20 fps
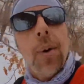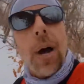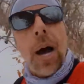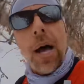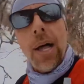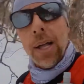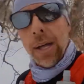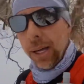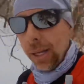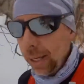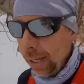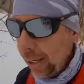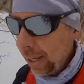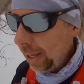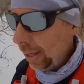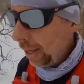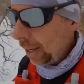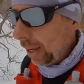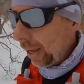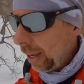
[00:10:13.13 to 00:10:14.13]
Well,
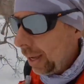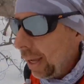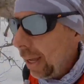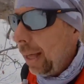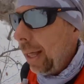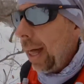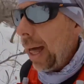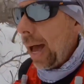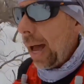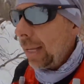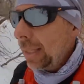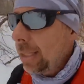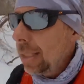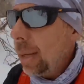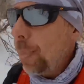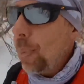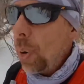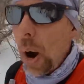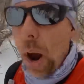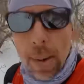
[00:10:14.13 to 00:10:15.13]

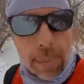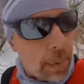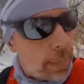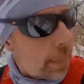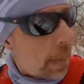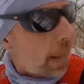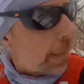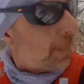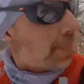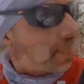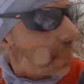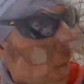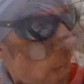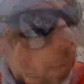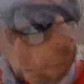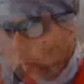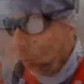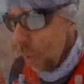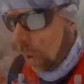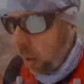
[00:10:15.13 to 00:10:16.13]
that's a problem then.
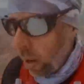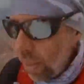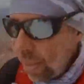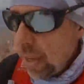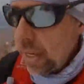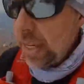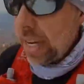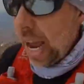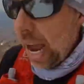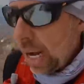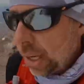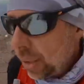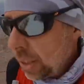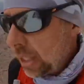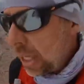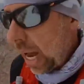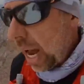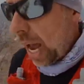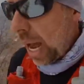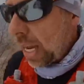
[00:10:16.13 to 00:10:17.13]
Okay. One of the
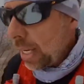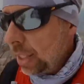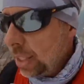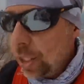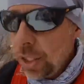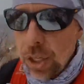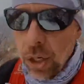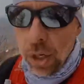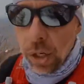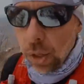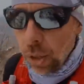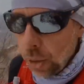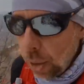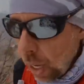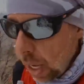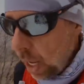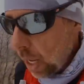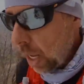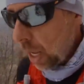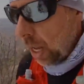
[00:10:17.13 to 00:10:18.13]
downsides to
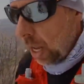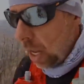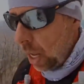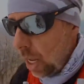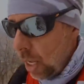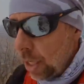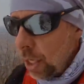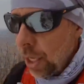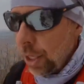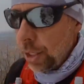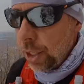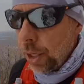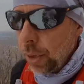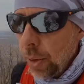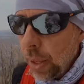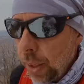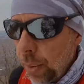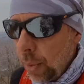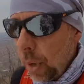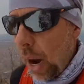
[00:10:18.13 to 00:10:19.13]

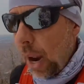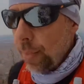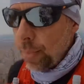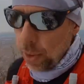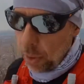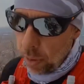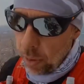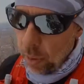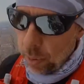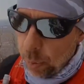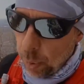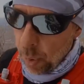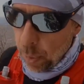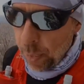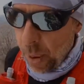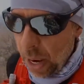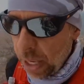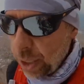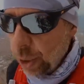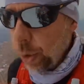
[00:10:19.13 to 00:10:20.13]
doing what I'm doing with
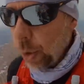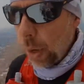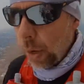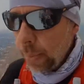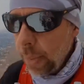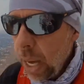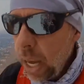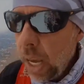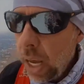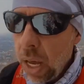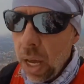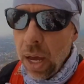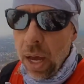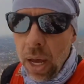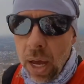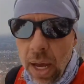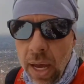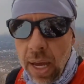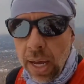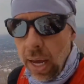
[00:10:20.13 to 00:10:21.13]
Perpetuum
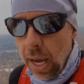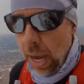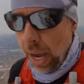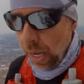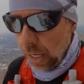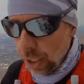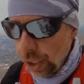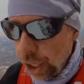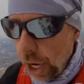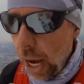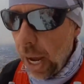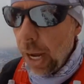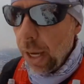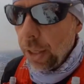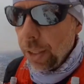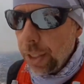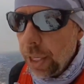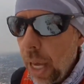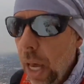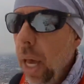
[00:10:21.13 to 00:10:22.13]
and
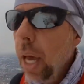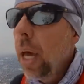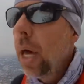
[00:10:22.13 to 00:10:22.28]
gels,